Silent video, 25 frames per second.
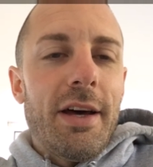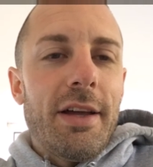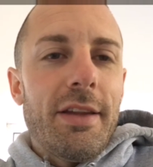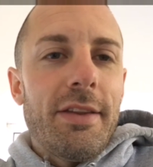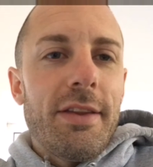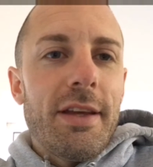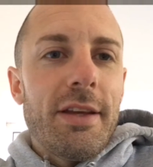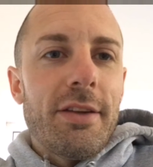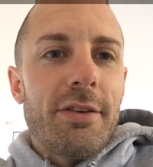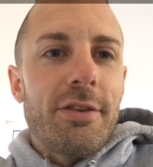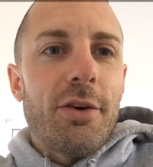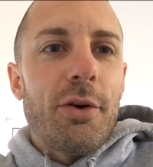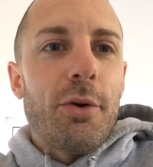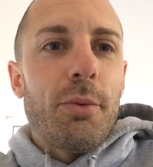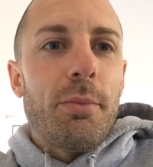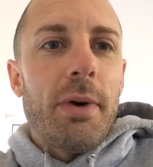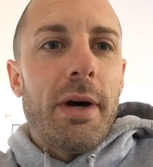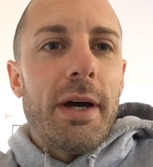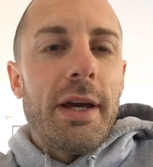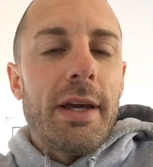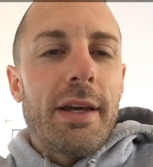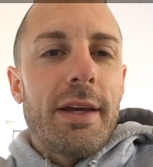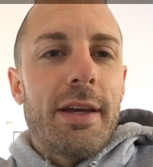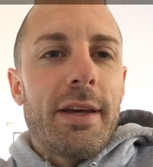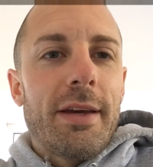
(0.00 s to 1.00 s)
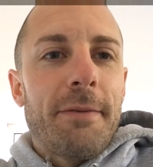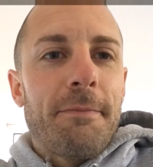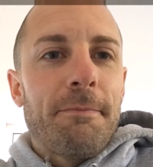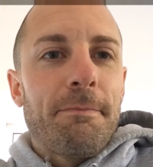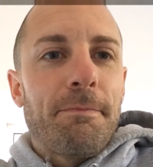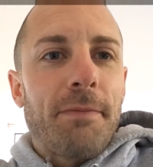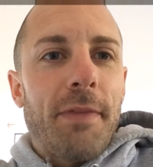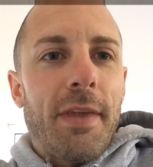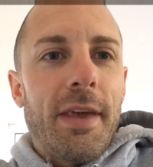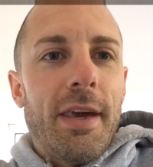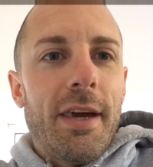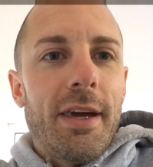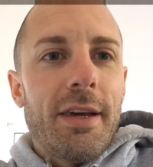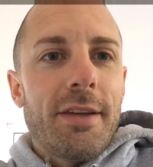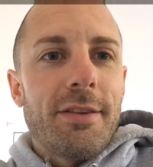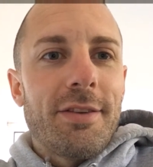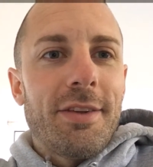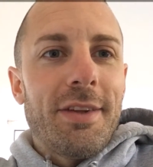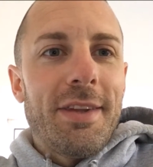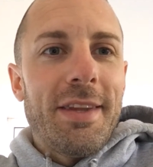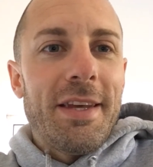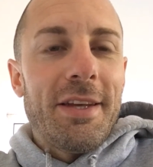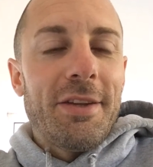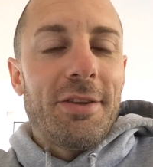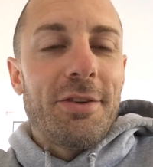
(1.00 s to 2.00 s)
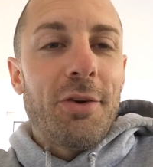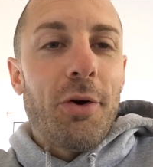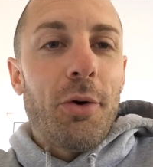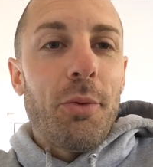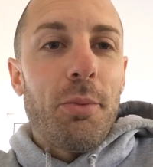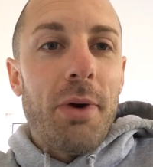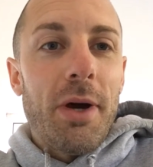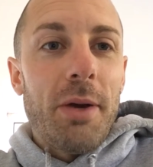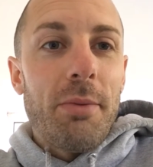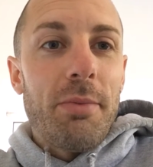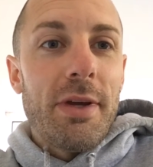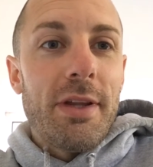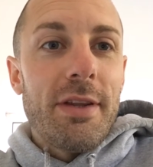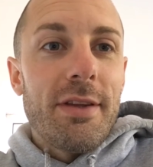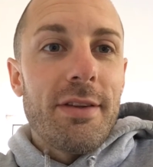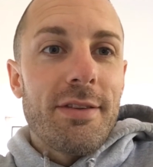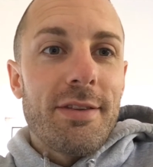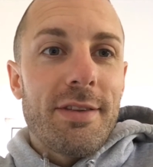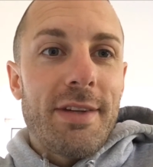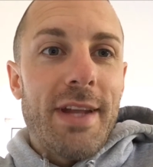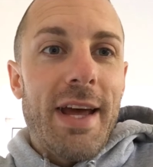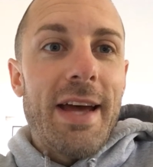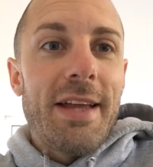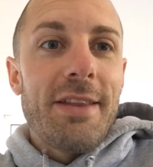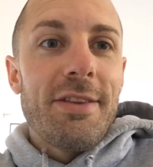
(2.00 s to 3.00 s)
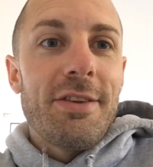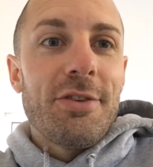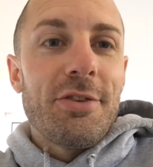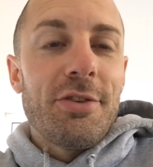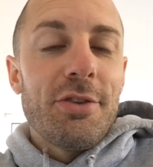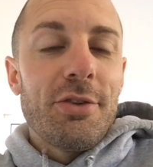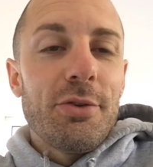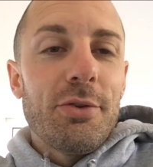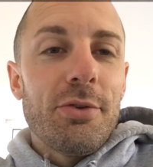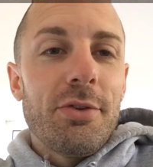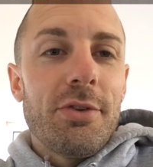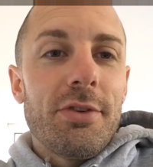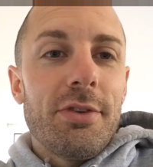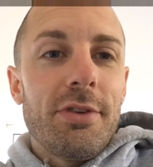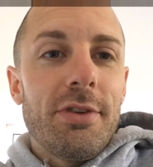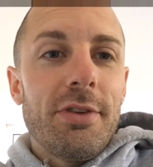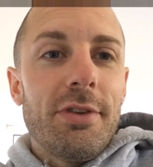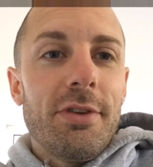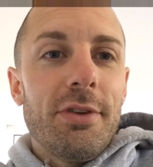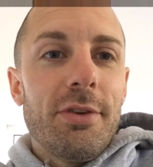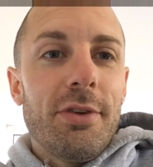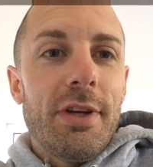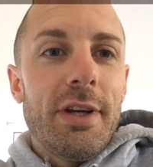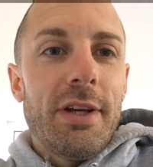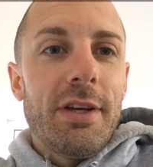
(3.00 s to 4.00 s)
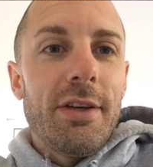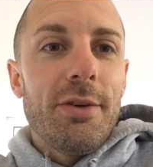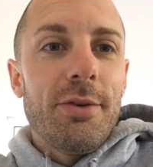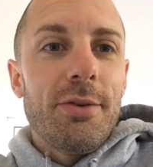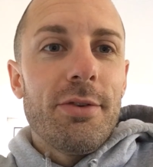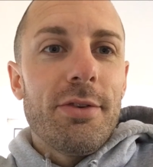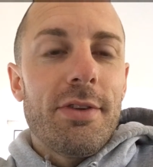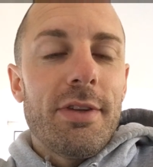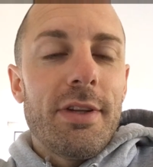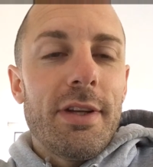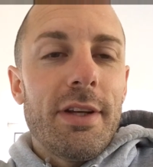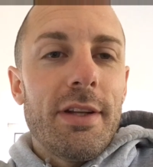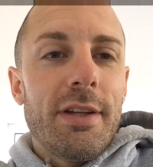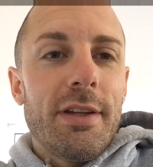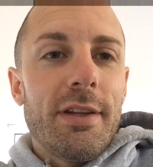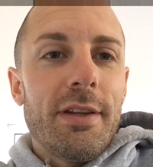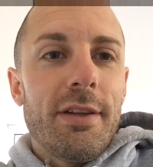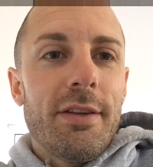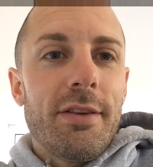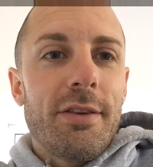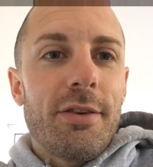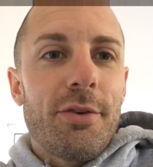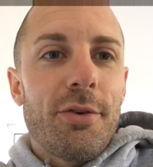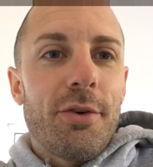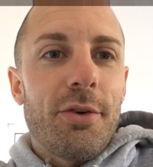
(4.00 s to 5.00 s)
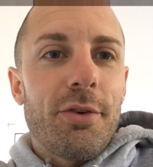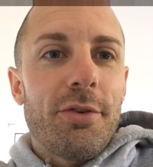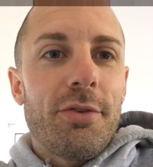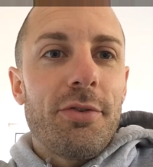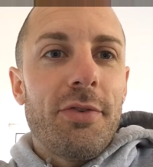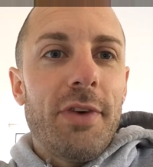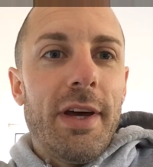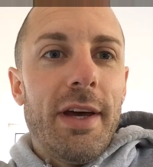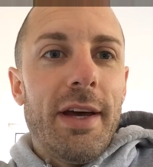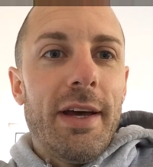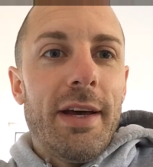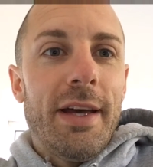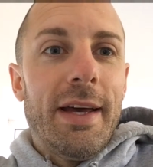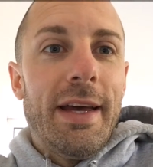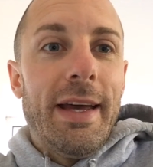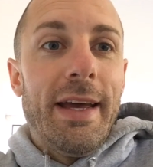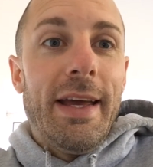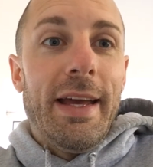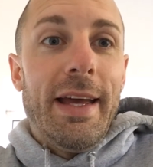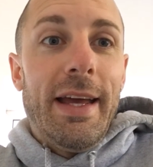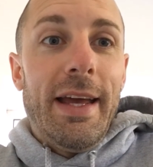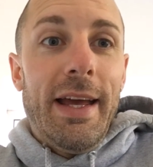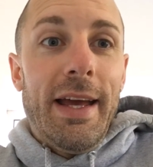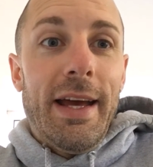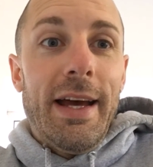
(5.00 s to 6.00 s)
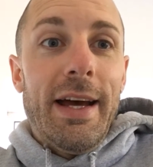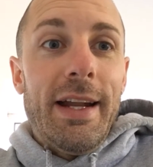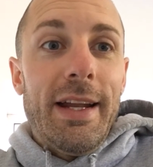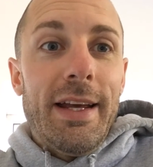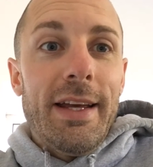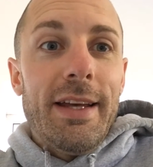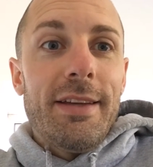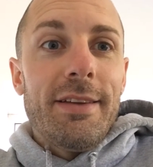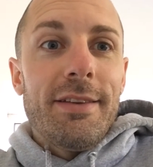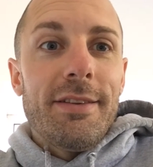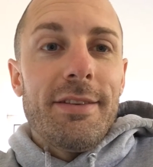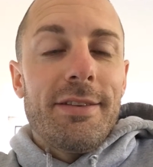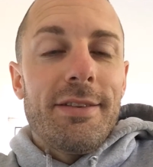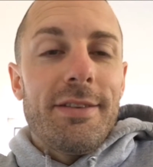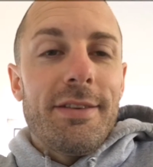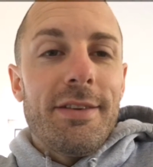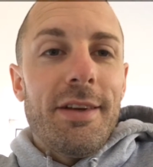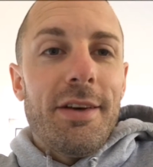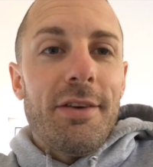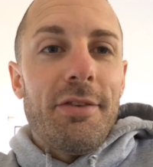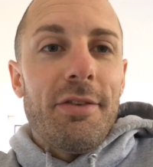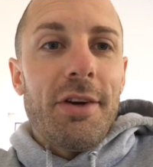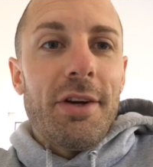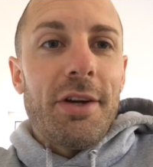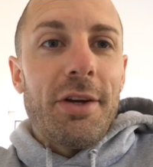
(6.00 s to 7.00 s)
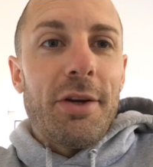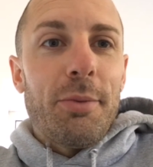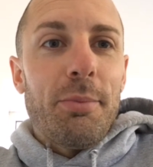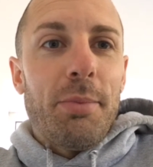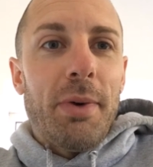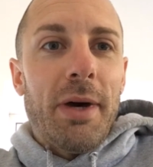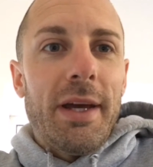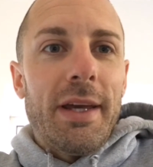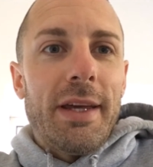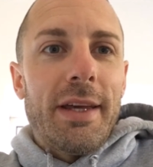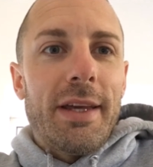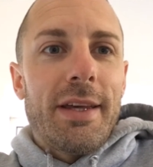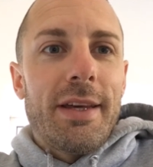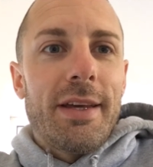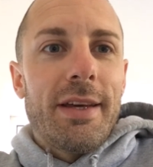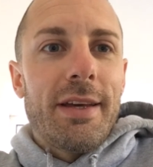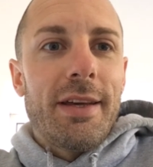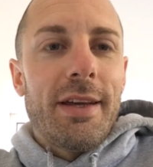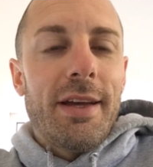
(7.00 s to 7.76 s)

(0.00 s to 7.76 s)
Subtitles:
the Assault bike. So the Assault bike being the standard unit used in CrossFit, and it is a very good bike.